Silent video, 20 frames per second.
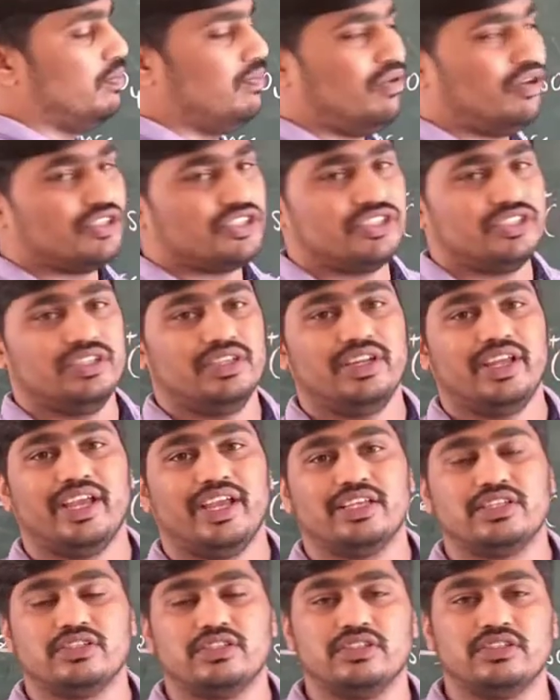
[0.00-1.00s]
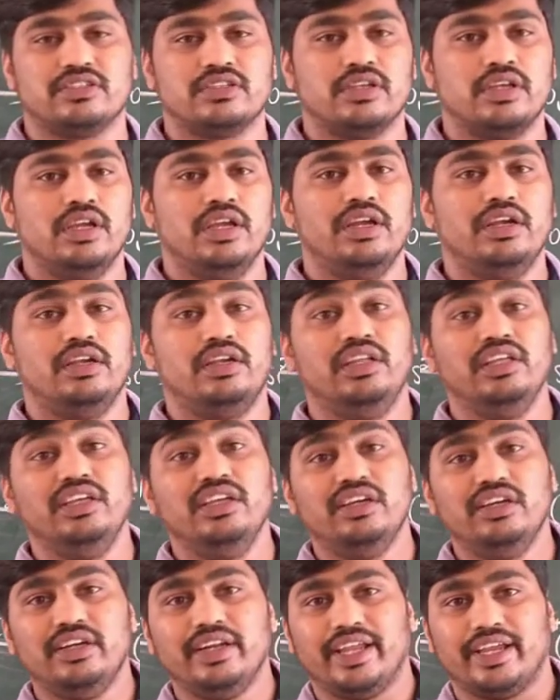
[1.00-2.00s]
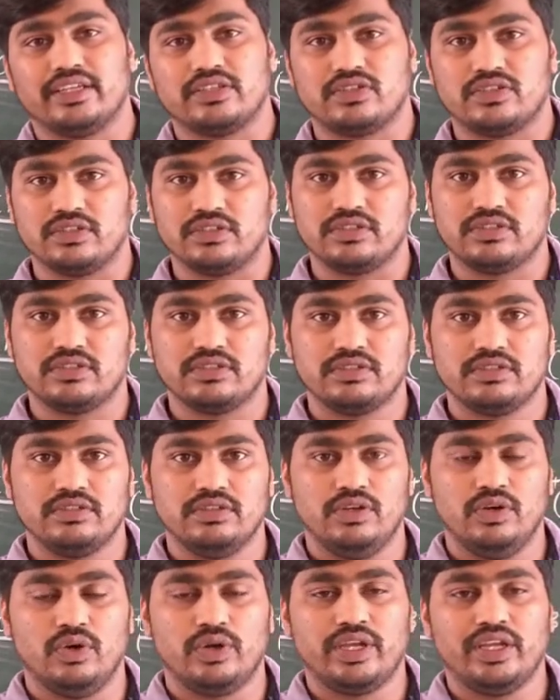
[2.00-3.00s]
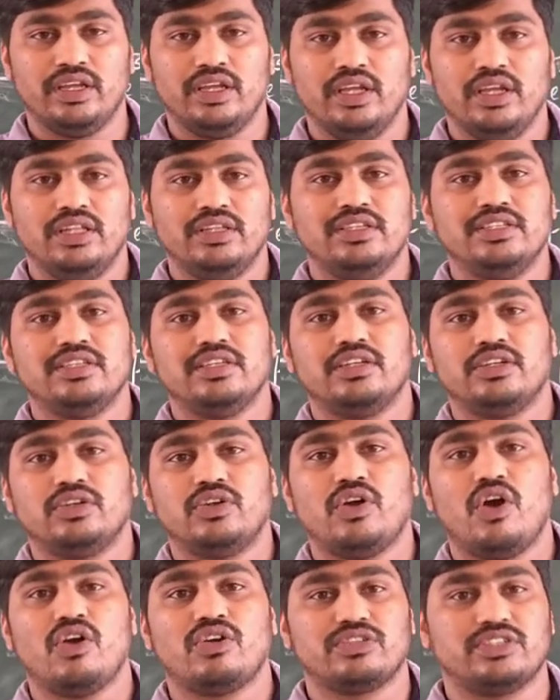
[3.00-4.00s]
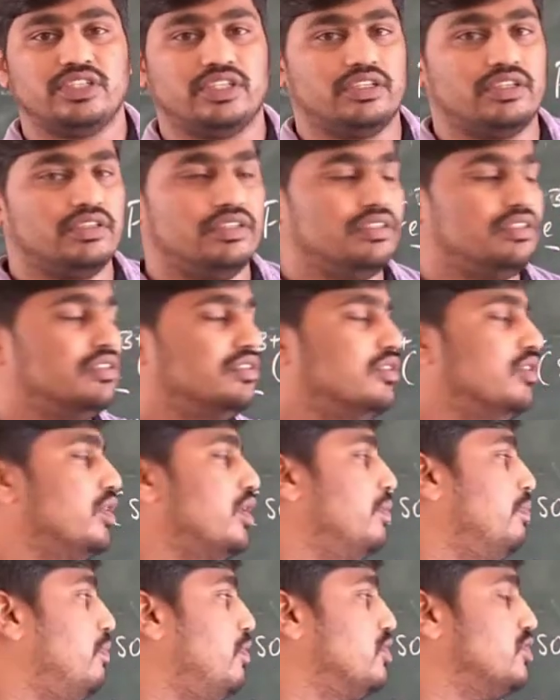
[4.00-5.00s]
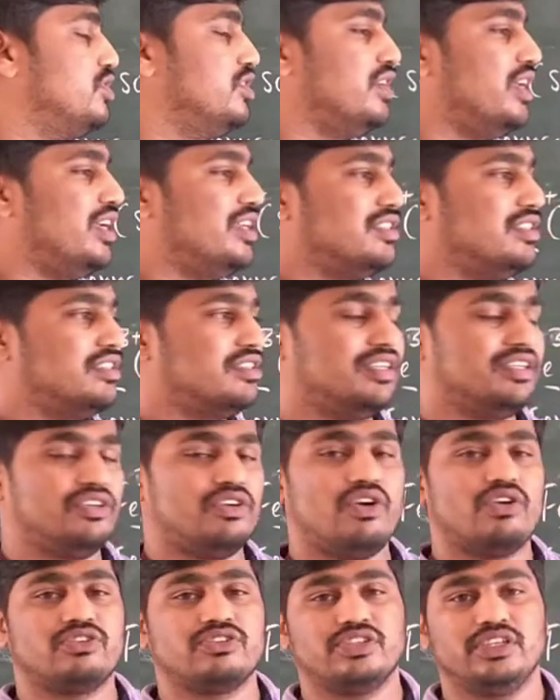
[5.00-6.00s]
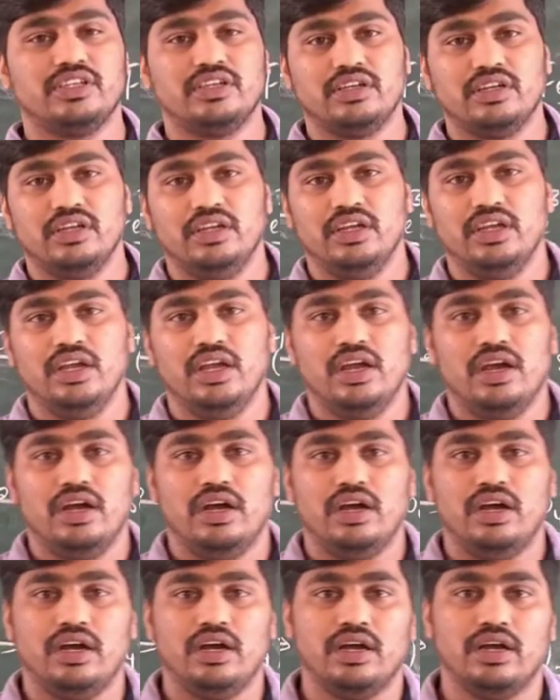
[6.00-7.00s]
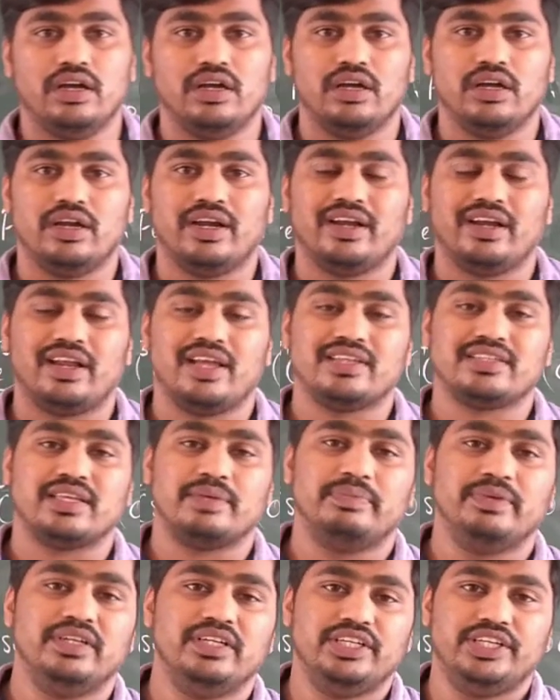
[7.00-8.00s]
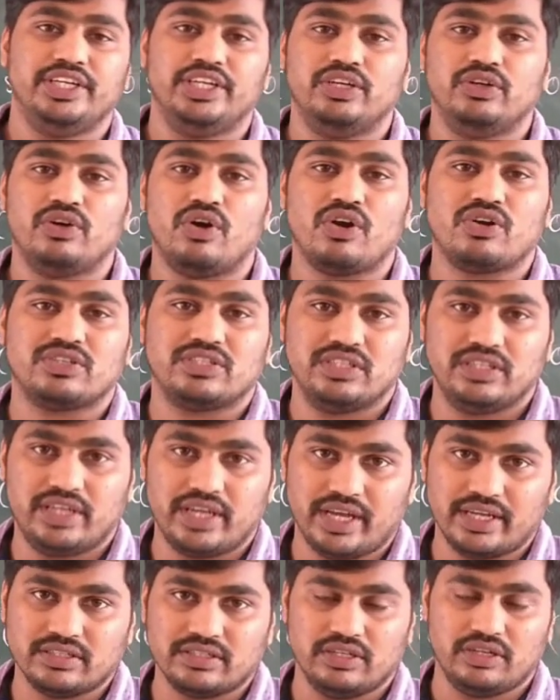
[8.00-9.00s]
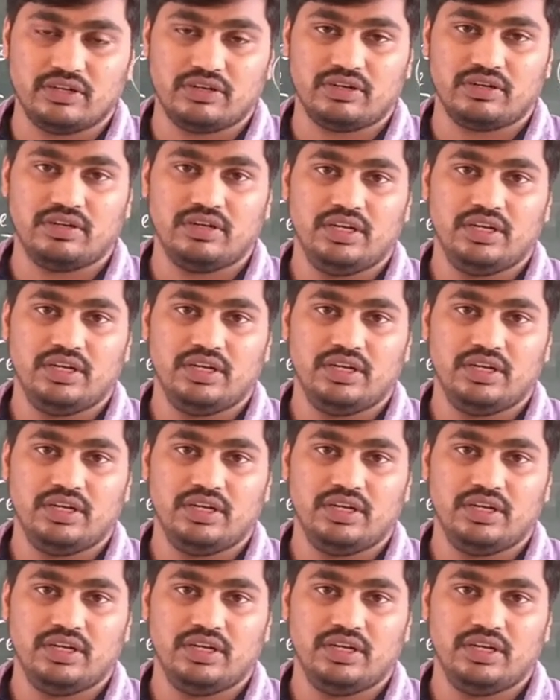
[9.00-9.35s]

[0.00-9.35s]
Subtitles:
positive gases, tear gases, okay, these are toxic, okay, positive gases are toxic, it has ability to oxidize or